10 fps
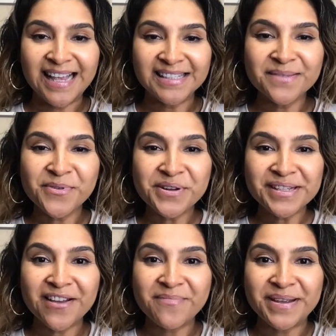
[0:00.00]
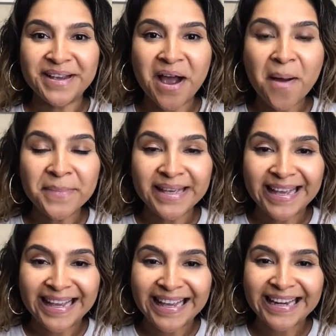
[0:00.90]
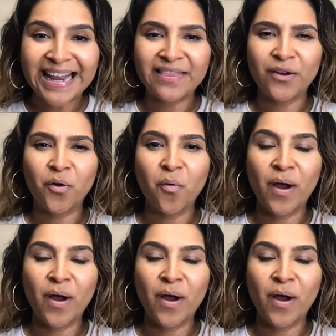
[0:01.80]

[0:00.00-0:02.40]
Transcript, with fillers: testimonies have been coming in and the